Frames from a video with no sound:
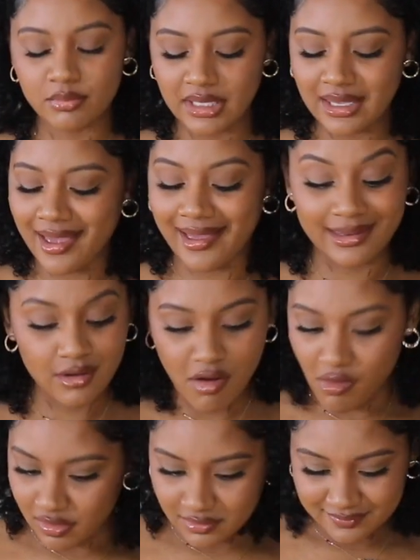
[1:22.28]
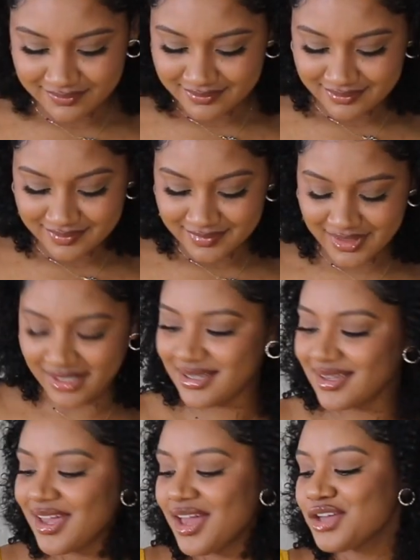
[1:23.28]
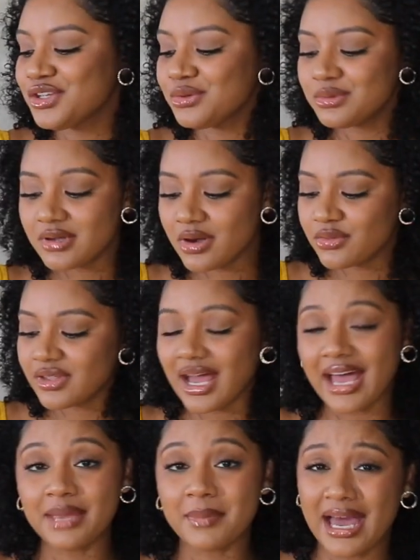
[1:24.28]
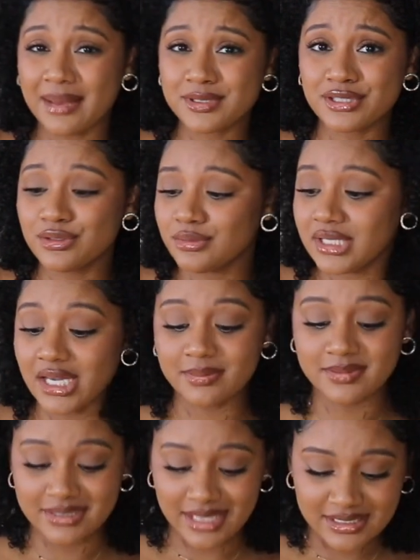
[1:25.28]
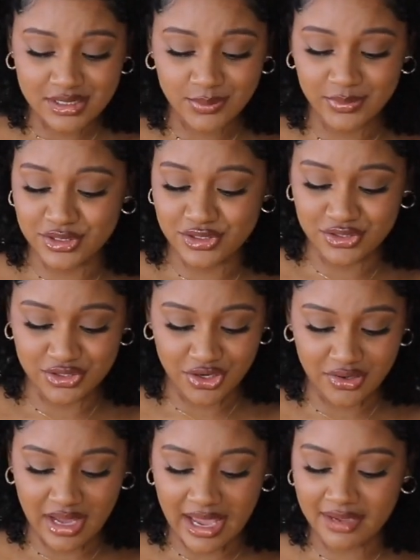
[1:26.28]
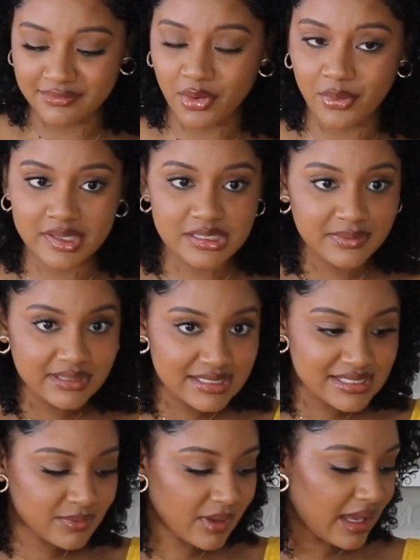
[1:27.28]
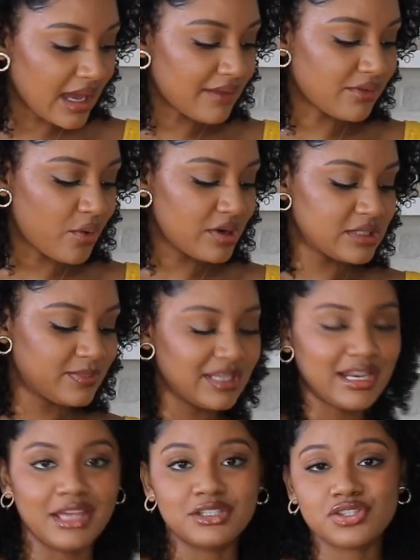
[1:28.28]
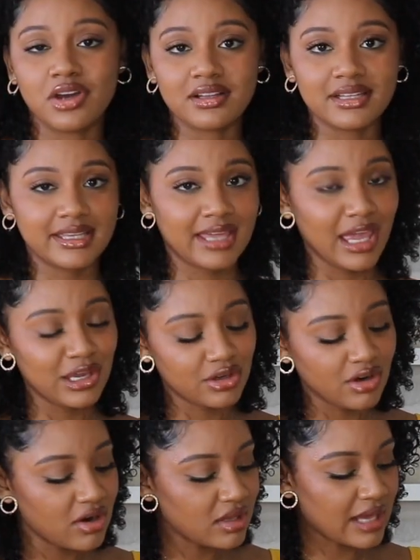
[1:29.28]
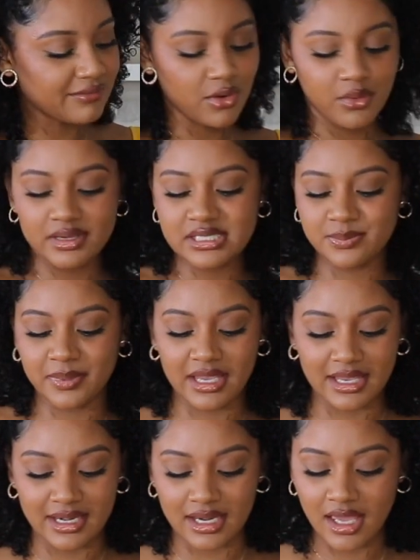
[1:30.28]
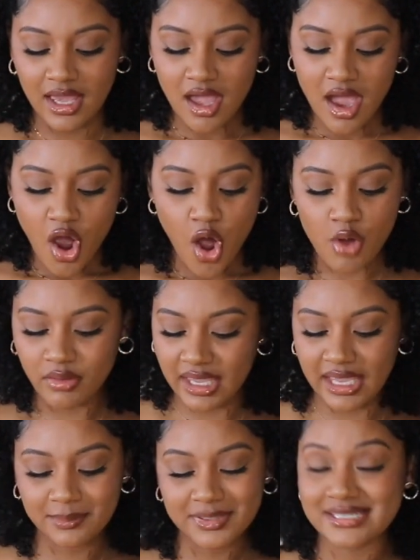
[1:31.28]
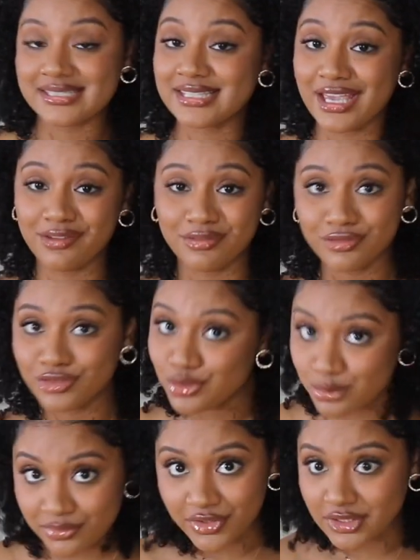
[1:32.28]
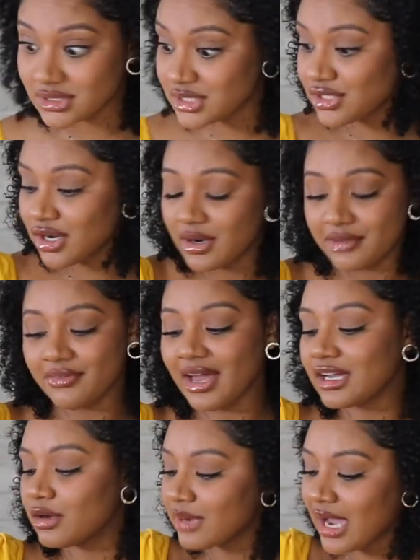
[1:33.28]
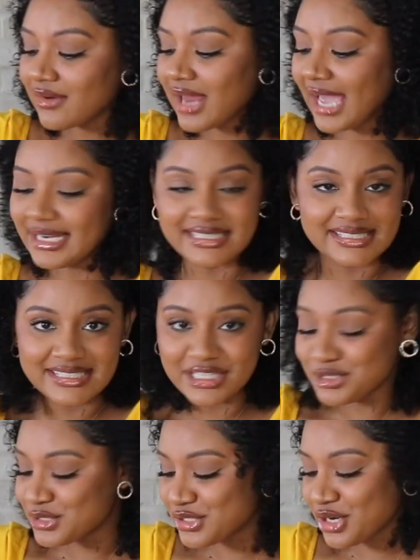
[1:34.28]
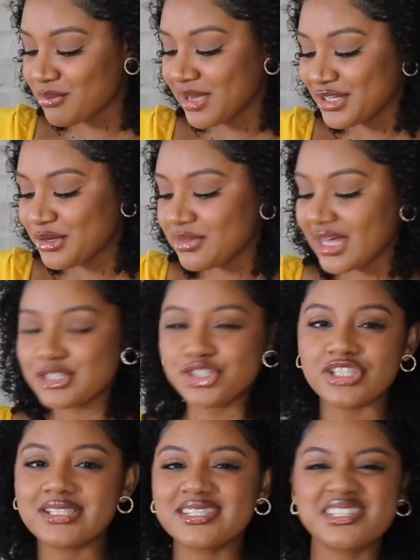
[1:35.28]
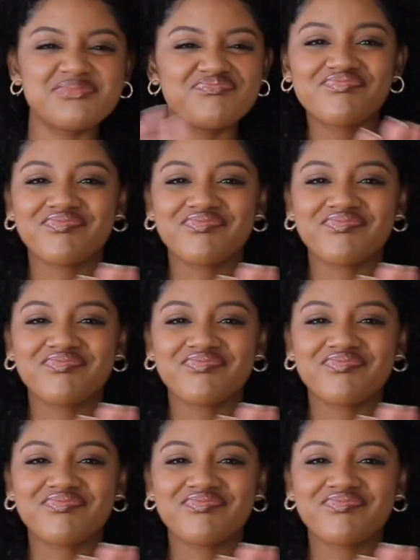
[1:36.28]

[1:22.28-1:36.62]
me at all, you know that I'm absolutely obsessed with dessert. I've always been this way. I've always been a chocolate cake girl. I've always been, okay, I'm gonna save room for dessert. If I go out, I need to see the dessert menu. That's just